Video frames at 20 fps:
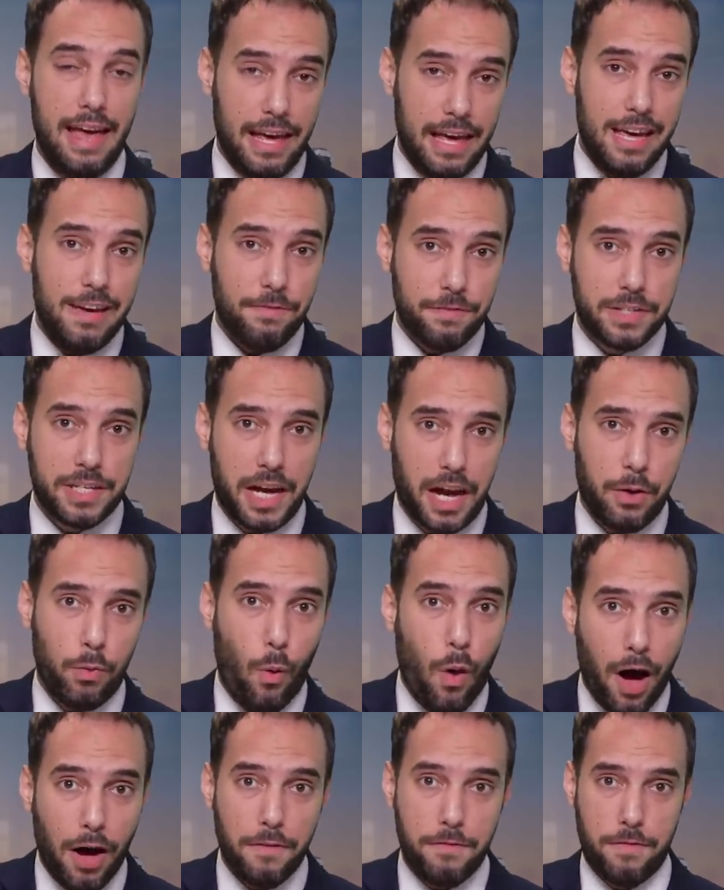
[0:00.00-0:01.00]
If
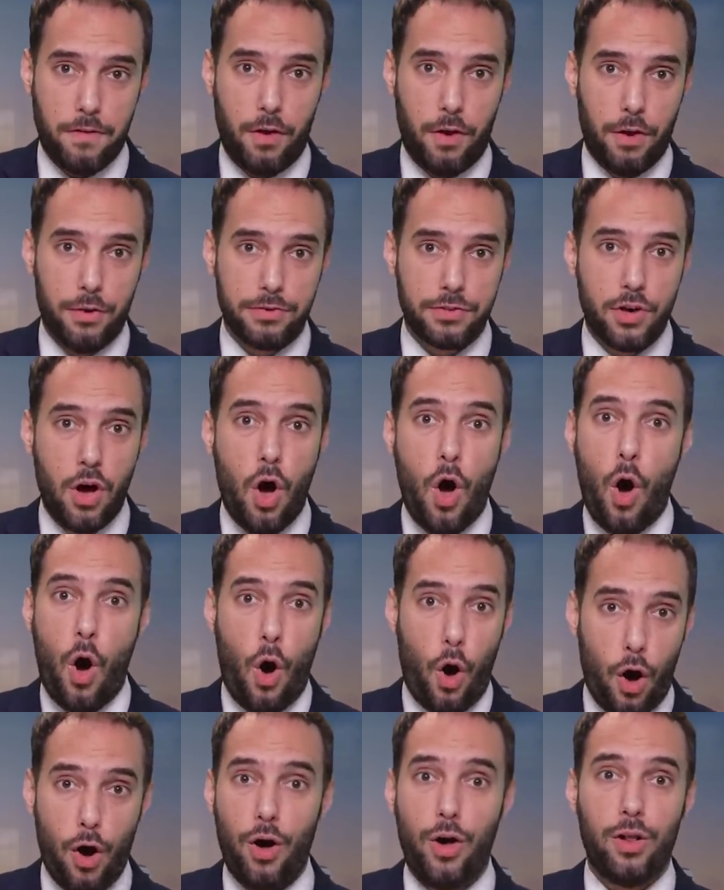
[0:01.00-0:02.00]
Taiwan falls,
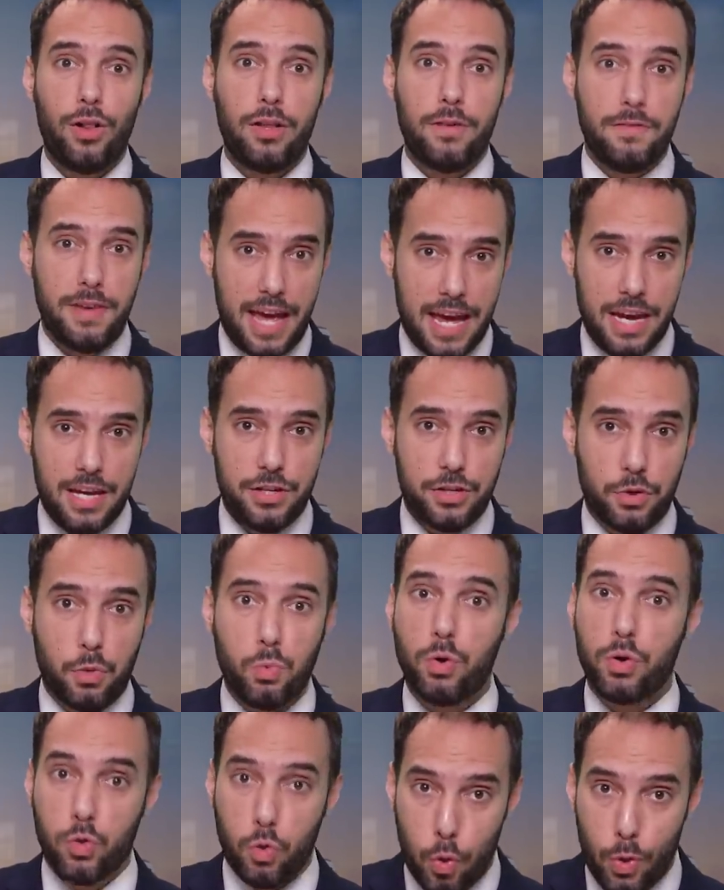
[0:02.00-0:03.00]
all of Asia
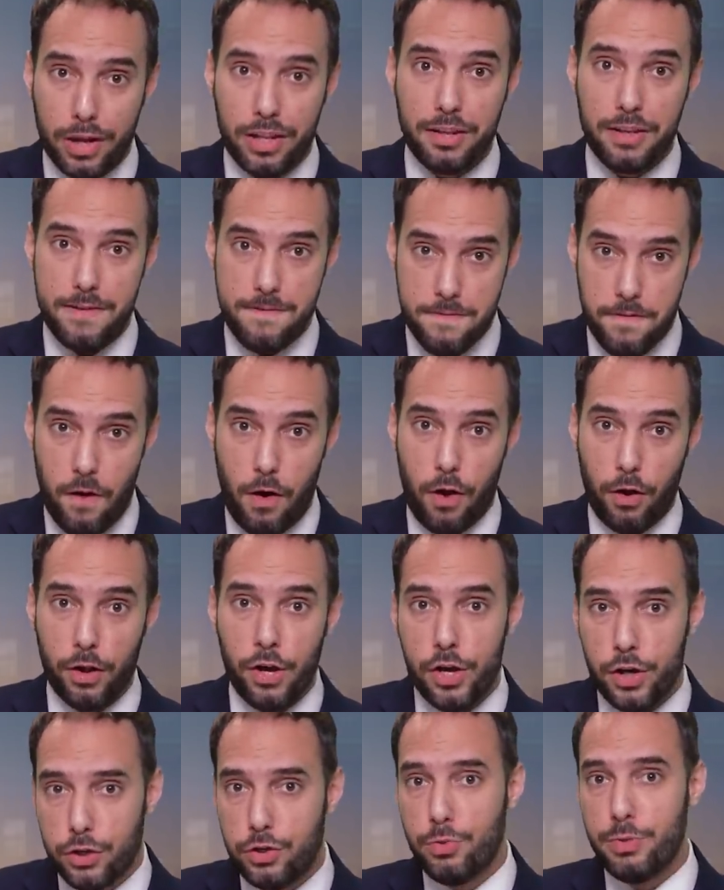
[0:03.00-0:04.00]
will quickly fall
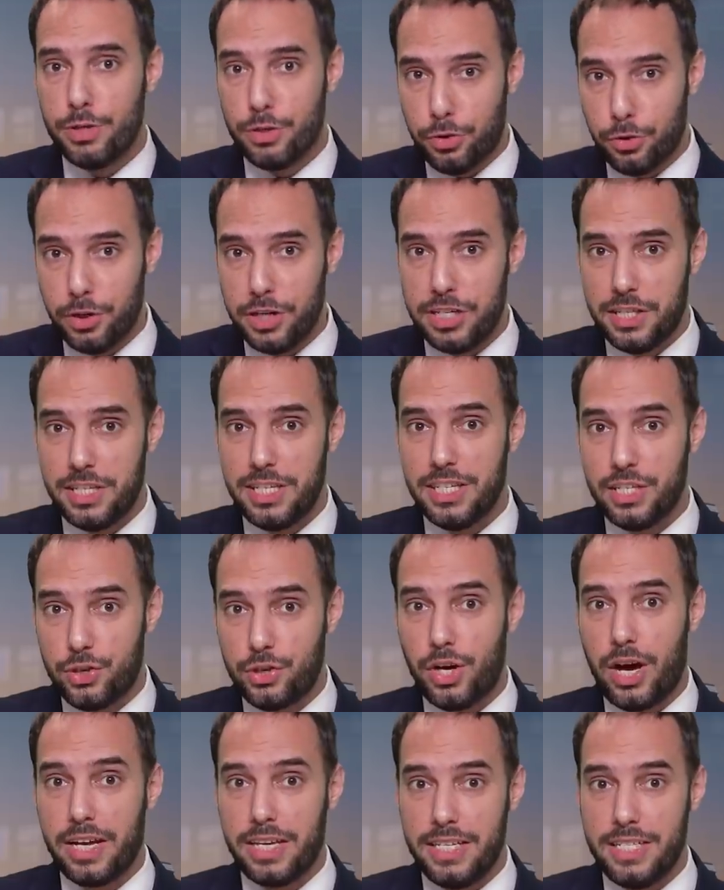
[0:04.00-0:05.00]
to increasing
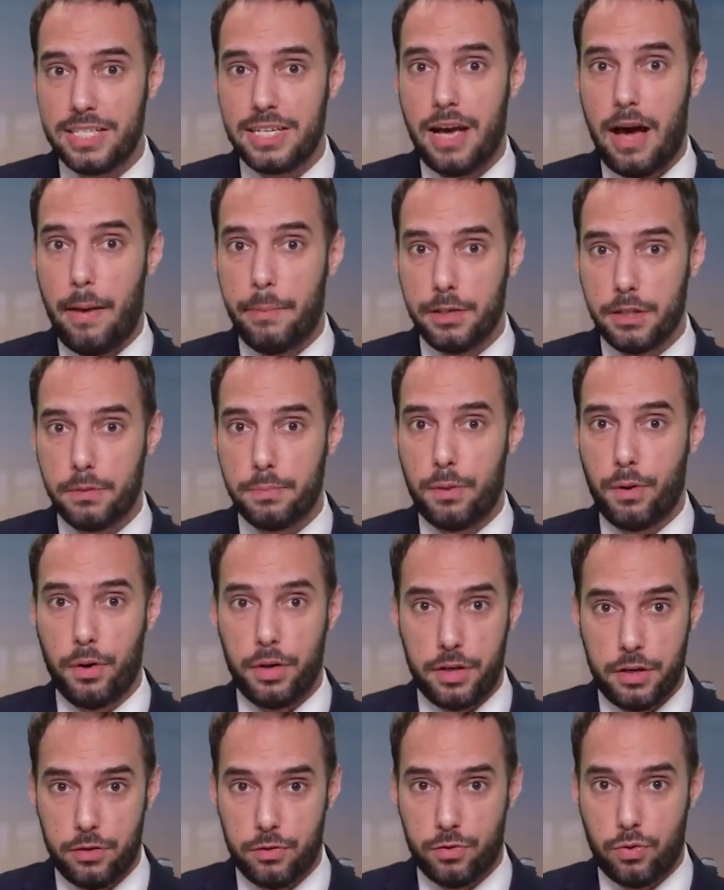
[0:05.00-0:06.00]
Chinese Communist
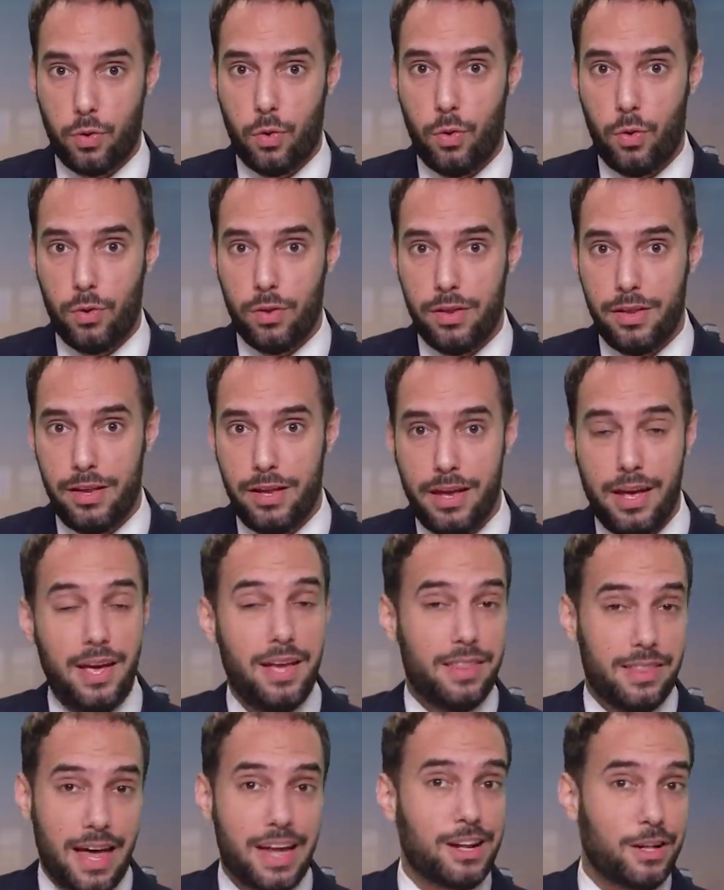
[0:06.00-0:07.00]
Party control.
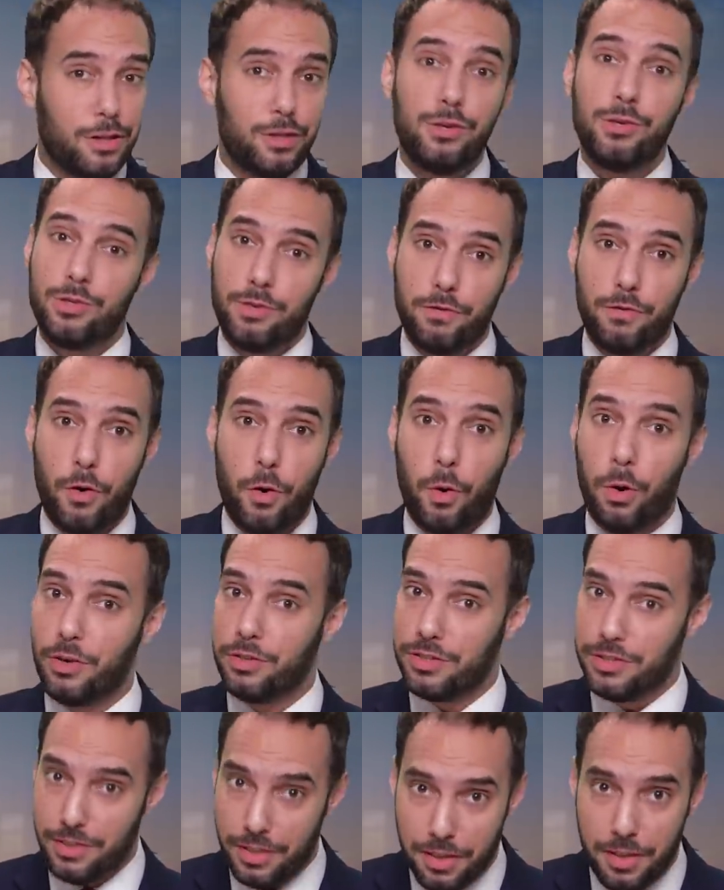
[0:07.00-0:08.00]
That includes, of
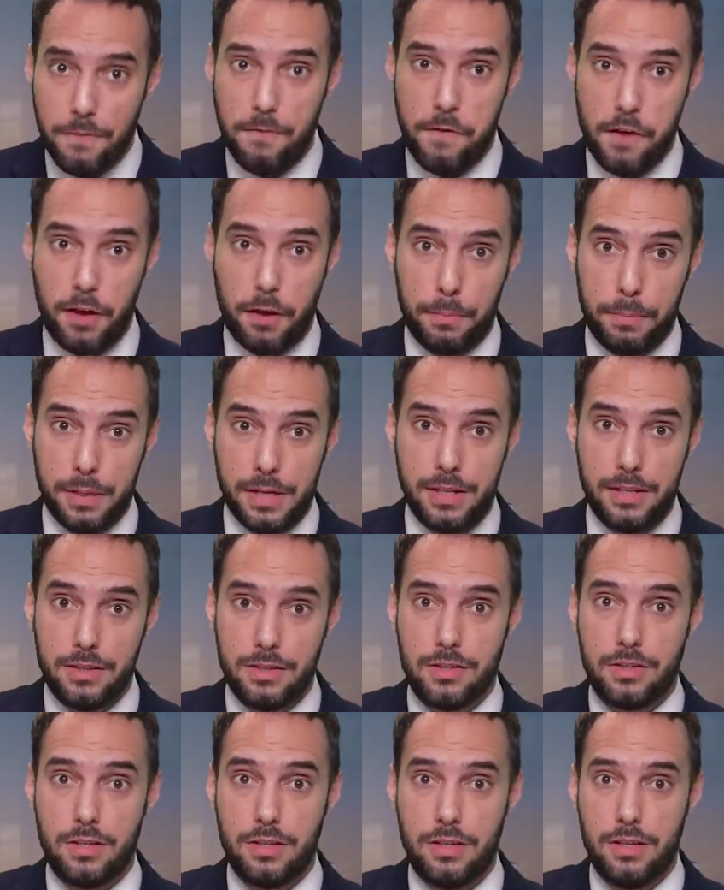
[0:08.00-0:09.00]
course, the
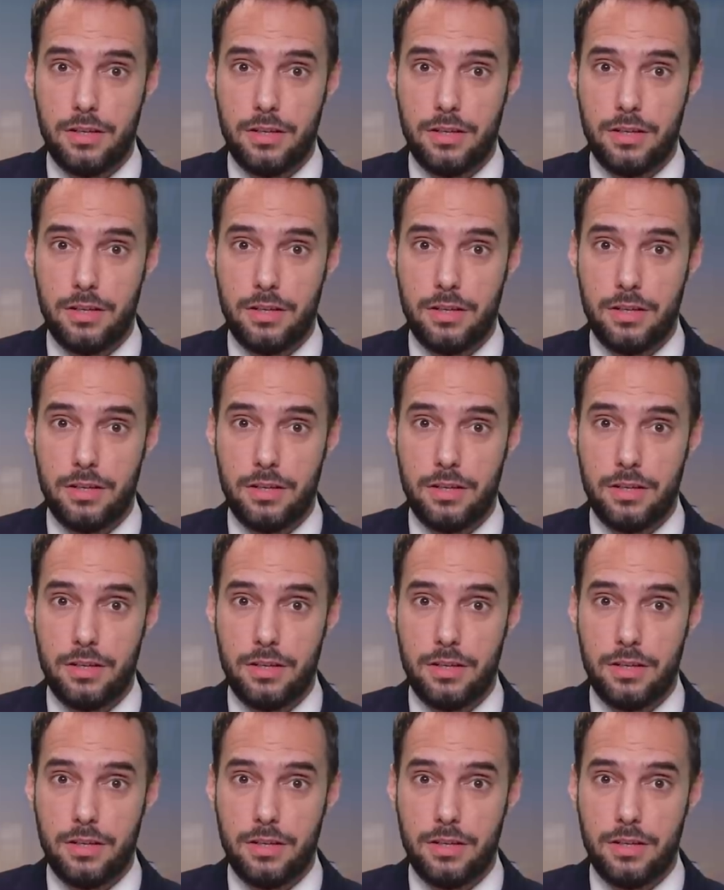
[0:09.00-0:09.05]
Philippines.